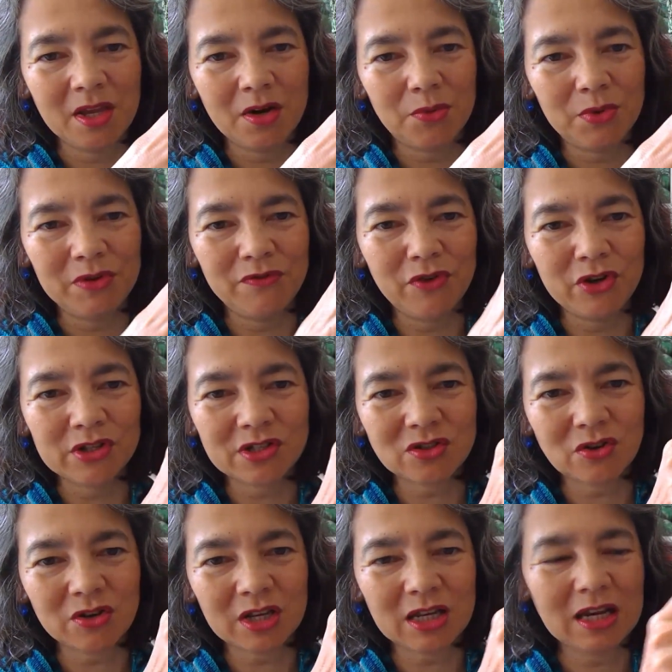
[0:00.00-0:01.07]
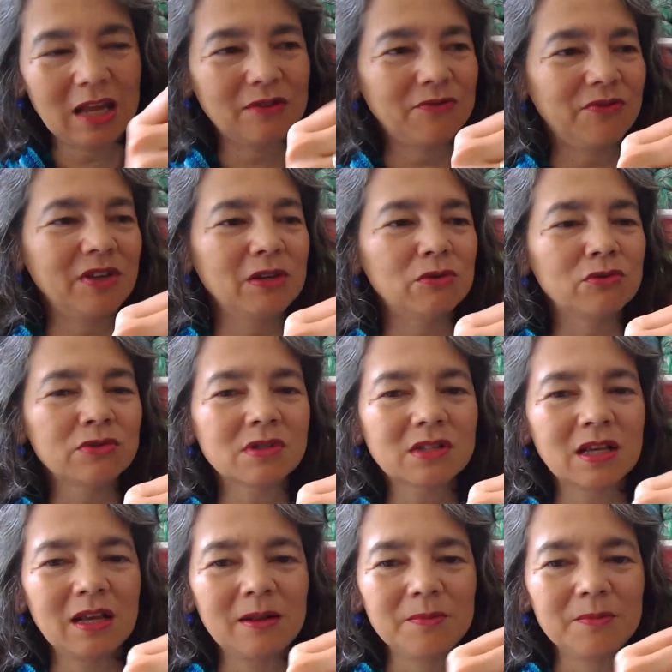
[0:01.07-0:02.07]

reverse stockinette feels.